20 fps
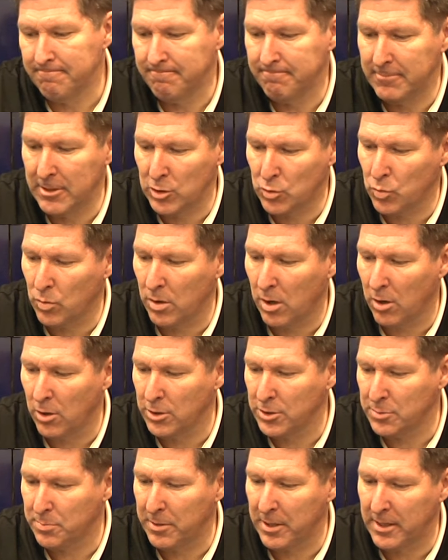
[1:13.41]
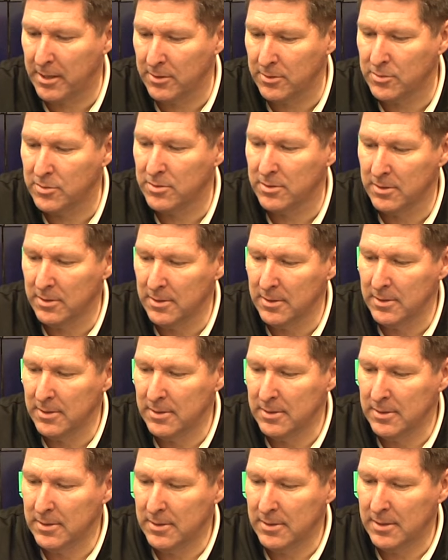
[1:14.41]
This one hurts because,
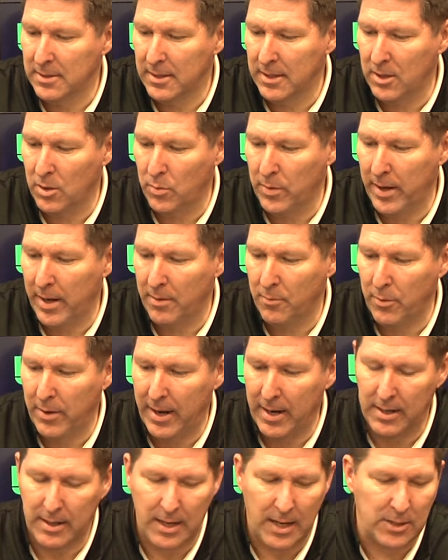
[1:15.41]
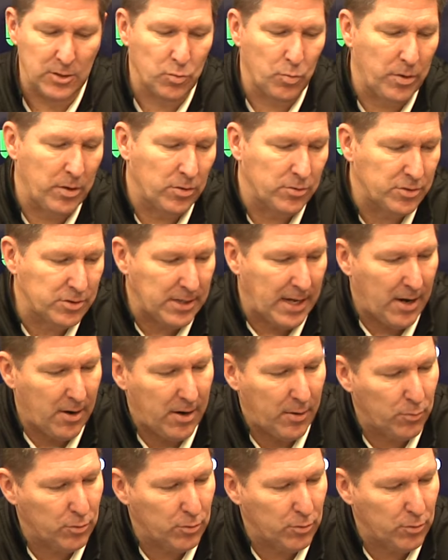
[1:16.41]
you know, we had a nice win on Saturday.